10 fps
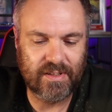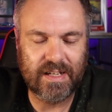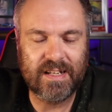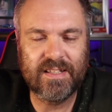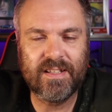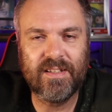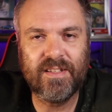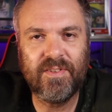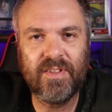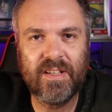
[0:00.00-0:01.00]
that it's
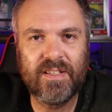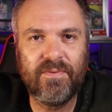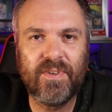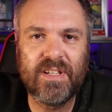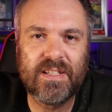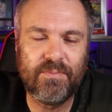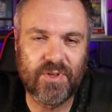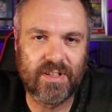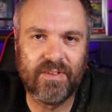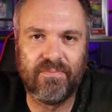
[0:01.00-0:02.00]
is it's, it's a very
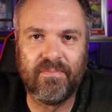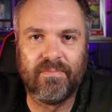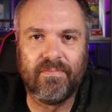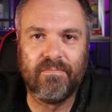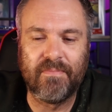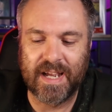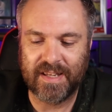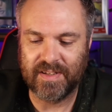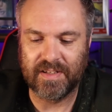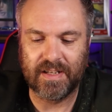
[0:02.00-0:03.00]
subjective
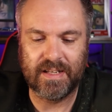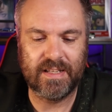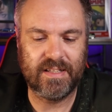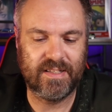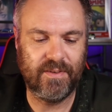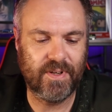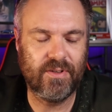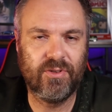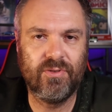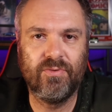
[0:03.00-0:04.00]
matter. Uh, it's
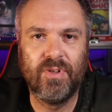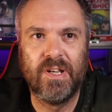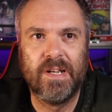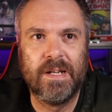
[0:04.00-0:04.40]
difficult to.